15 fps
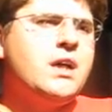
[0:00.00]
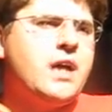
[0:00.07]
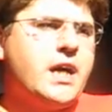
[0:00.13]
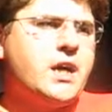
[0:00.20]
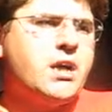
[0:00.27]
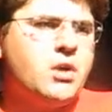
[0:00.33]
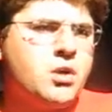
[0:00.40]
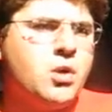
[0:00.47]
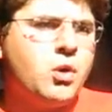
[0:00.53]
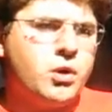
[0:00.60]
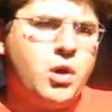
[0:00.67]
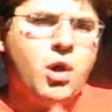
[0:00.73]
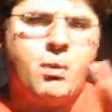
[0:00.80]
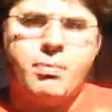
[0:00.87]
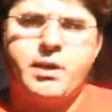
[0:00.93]
in
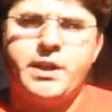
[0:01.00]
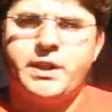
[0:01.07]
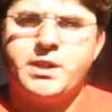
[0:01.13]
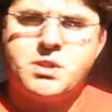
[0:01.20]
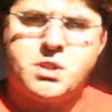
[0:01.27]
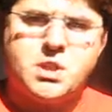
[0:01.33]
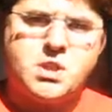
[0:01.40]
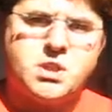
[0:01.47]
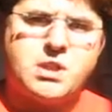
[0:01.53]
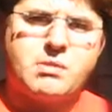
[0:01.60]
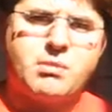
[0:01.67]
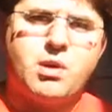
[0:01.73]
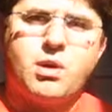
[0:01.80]
non-operating system